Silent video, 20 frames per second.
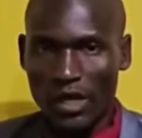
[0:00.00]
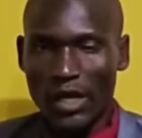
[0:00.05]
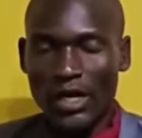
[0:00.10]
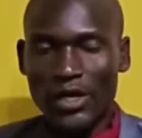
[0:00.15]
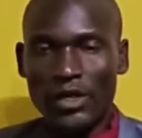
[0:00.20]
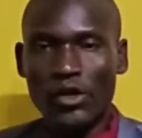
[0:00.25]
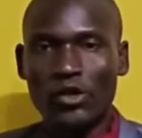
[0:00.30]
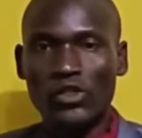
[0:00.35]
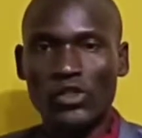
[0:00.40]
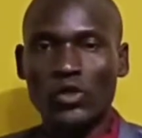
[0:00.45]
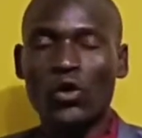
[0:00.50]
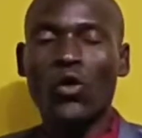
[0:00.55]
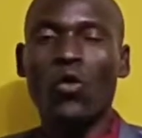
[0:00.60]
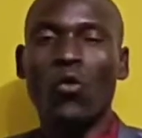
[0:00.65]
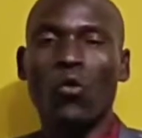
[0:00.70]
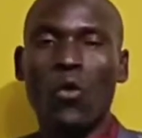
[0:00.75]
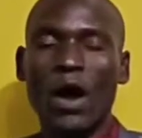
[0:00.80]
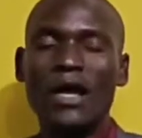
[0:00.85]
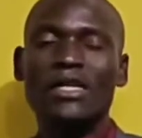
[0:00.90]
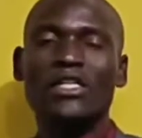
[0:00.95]
No, so
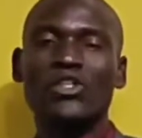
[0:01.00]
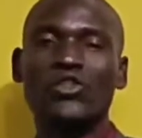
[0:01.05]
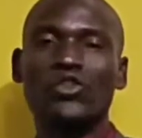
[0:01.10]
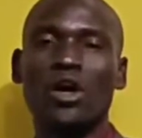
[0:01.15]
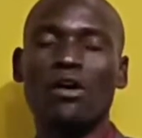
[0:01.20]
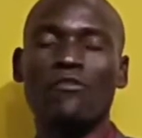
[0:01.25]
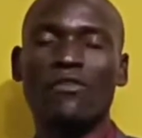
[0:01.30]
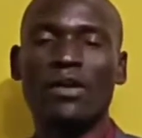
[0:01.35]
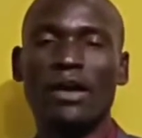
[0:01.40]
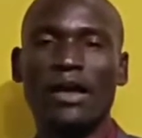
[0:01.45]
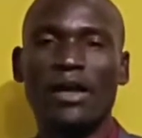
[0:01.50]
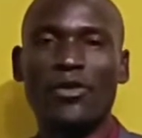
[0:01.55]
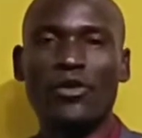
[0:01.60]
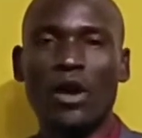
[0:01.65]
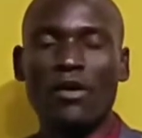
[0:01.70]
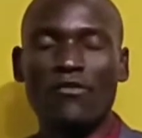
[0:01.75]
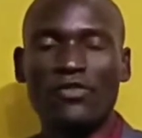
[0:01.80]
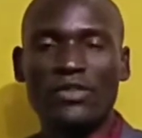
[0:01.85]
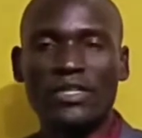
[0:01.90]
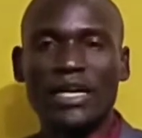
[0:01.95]
once you have you
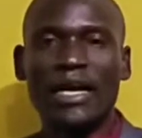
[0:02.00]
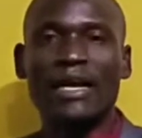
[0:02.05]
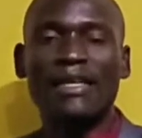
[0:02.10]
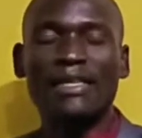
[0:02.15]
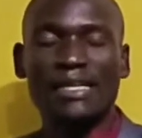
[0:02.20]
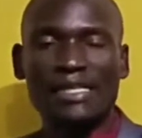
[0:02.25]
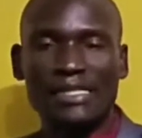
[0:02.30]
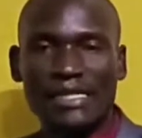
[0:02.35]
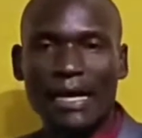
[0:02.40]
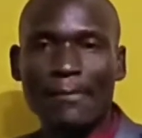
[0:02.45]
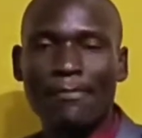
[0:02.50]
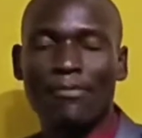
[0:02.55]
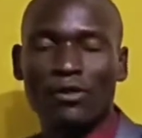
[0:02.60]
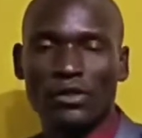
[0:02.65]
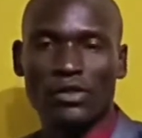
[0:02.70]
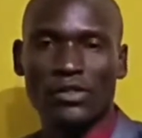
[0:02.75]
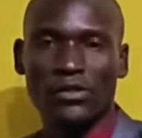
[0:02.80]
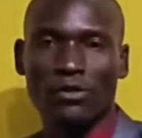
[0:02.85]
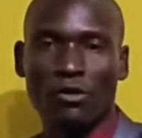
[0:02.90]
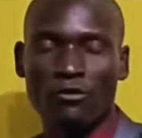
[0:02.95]
have taken the
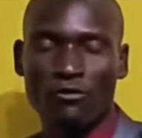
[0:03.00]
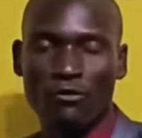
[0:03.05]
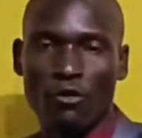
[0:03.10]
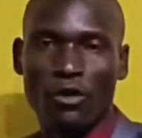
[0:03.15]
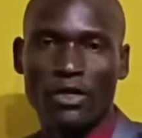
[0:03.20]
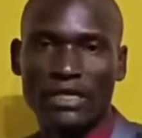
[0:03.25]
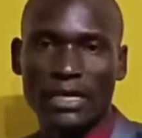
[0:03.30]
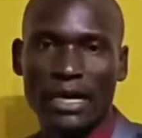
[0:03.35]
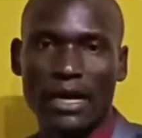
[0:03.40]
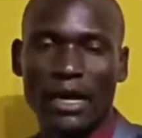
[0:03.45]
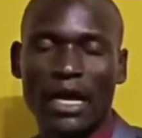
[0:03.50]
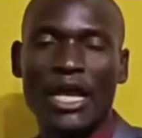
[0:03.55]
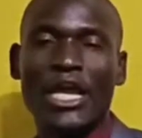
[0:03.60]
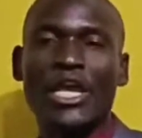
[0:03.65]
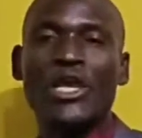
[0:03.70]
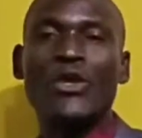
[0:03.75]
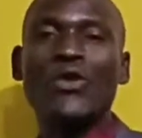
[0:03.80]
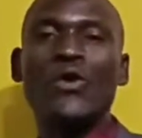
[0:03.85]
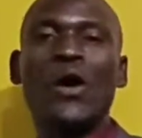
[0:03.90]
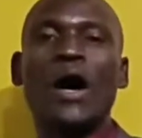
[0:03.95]
samples of water,
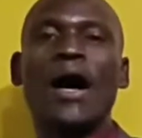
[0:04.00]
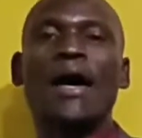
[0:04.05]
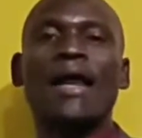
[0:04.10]
you are